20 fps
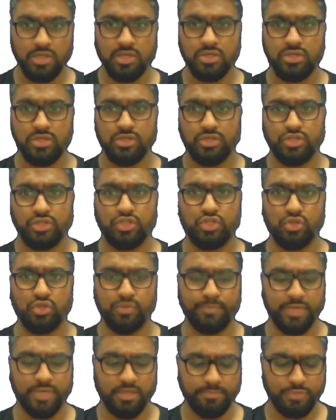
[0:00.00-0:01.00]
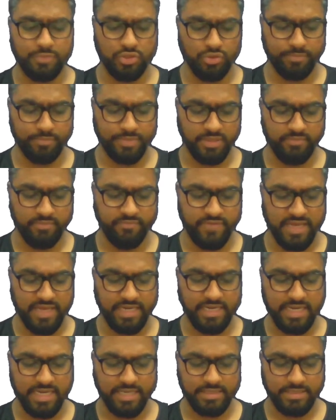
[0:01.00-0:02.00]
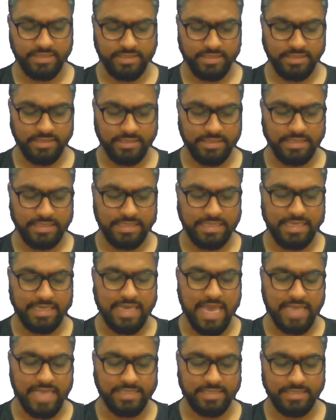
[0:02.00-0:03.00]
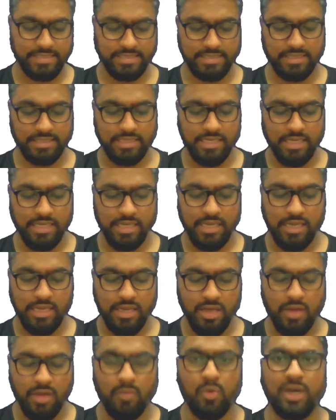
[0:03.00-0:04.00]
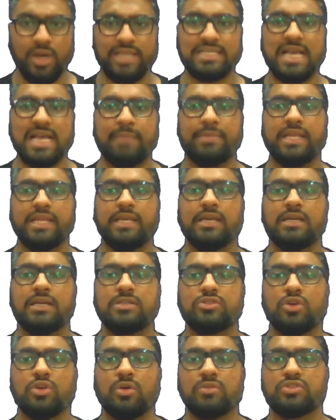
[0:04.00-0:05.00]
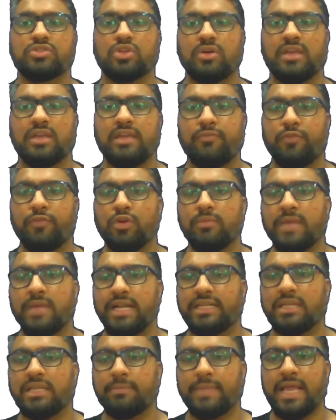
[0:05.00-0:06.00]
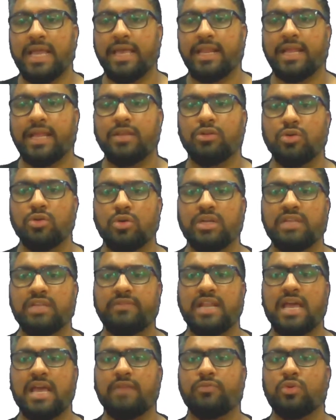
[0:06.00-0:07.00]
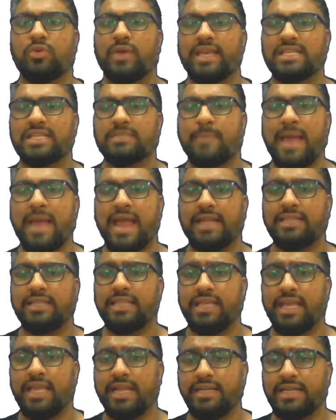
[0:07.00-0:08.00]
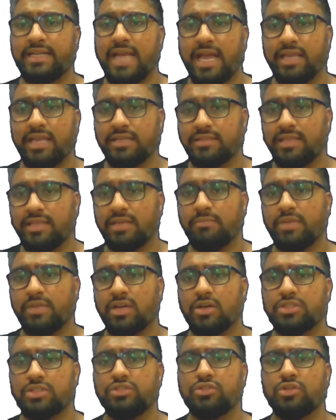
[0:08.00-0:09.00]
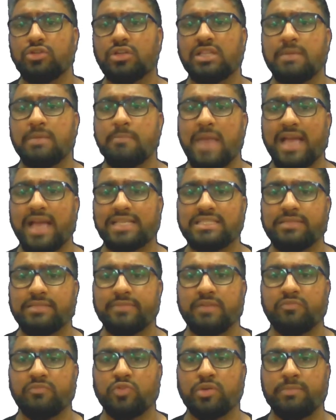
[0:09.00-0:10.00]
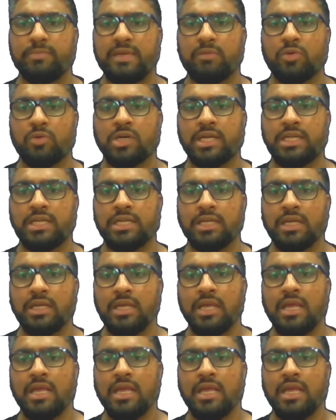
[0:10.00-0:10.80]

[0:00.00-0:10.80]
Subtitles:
Superb, superb, very nice. Yes. What is happening here? So if you multiply, right, you don't even have to expand the entire thing because you know the maximum would be what?